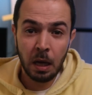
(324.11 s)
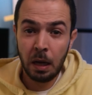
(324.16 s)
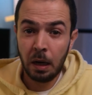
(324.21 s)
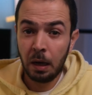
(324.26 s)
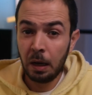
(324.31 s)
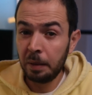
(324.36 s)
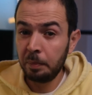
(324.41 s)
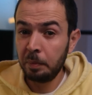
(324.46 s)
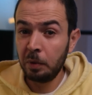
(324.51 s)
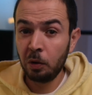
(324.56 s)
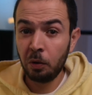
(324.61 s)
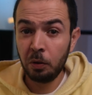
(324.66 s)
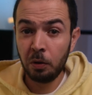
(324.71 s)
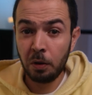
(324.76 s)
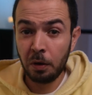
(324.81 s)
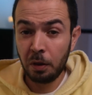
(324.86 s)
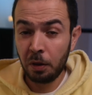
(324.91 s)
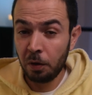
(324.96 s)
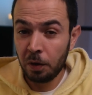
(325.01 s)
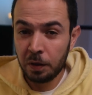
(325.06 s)
Let me know your
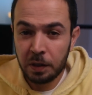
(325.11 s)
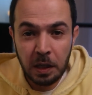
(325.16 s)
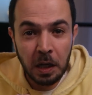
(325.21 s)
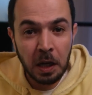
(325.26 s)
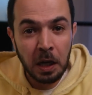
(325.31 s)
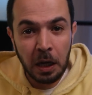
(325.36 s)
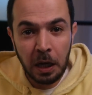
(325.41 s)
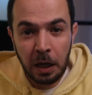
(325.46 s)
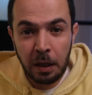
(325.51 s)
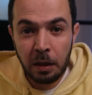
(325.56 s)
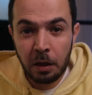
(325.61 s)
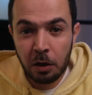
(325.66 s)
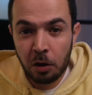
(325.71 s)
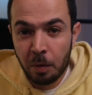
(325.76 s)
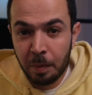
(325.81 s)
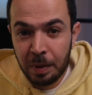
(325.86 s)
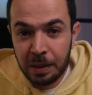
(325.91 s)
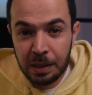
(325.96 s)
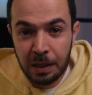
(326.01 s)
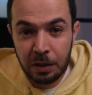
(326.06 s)
thoughts in the
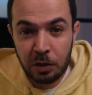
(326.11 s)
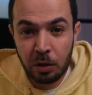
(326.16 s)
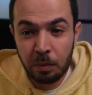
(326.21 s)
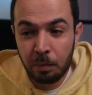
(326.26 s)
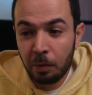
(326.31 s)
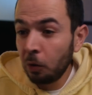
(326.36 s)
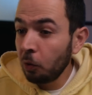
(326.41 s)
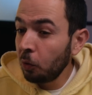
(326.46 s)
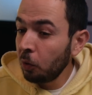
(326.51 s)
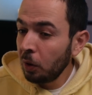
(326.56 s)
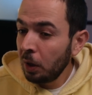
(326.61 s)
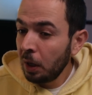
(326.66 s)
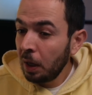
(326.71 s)
comment section below.